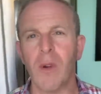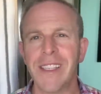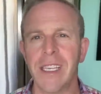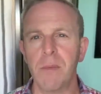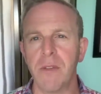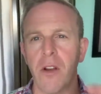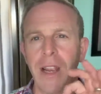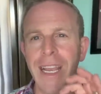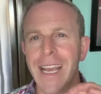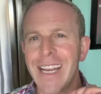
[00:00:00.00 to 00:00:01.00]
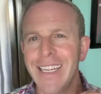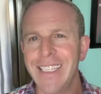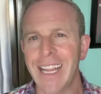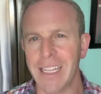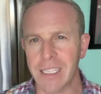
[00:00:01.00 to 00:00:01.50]
one seems very
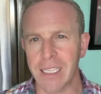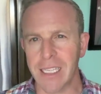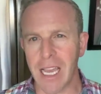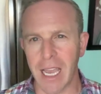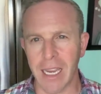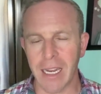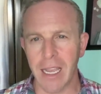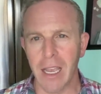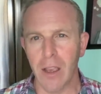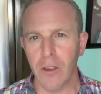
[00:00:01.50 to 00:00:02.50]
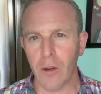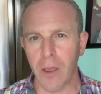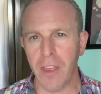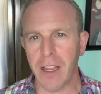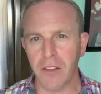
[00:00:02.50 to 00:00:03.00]
dense and tight. So
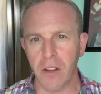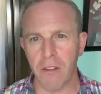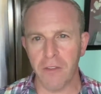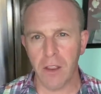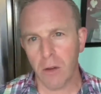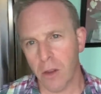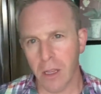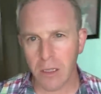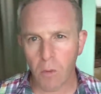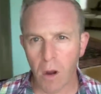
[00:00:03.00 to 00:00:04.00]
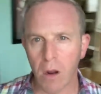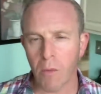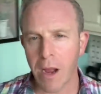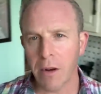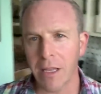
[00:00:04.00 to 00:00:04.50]
I think it's going to feel good. Let's walk
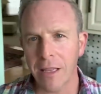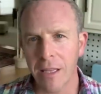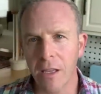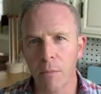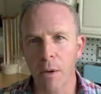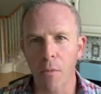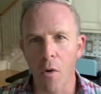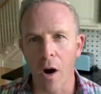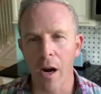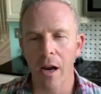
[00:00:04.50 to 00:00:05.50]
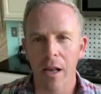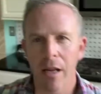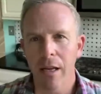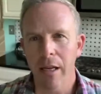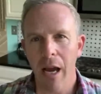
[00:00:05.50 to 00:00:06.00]
around a little bit more.
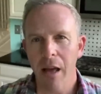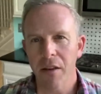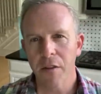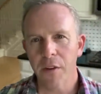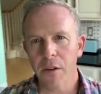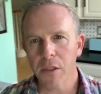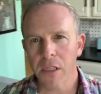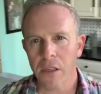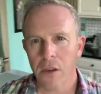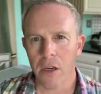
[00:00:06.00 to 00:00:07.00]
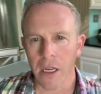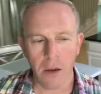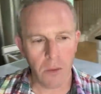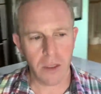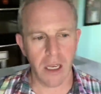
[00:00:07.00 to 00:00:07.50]
Yeah, this feels good.
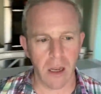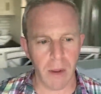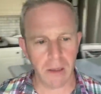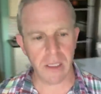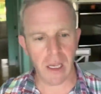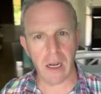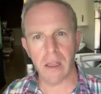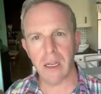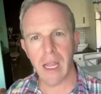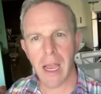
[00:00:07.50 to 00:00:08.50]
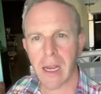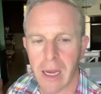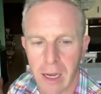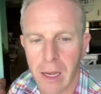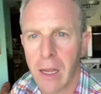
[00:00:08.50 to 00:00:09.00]
I'll take them outside on the
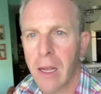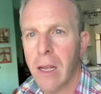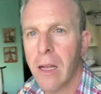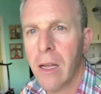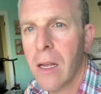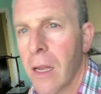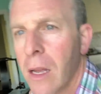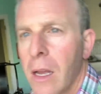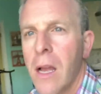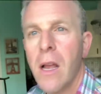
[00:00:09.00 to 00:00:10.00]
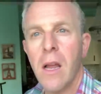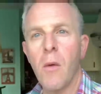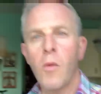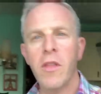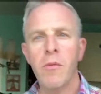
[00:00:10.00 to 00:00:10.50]
deck.
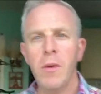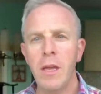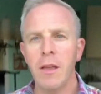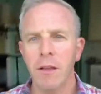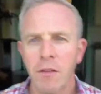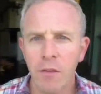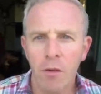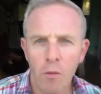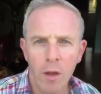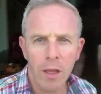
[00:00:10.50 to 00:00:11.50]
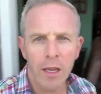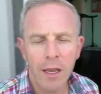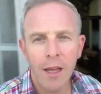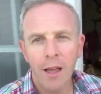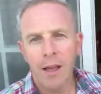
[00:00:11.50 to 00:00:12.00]
Come with me. It's really
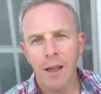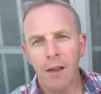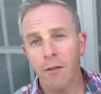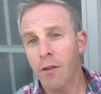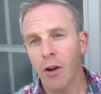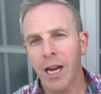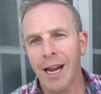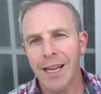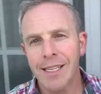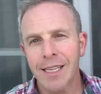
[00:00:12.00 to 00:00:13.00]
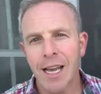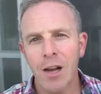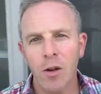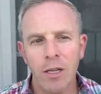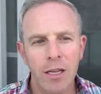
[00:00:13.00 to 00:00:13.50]
very nice
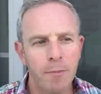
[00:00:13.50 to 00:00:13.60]
out.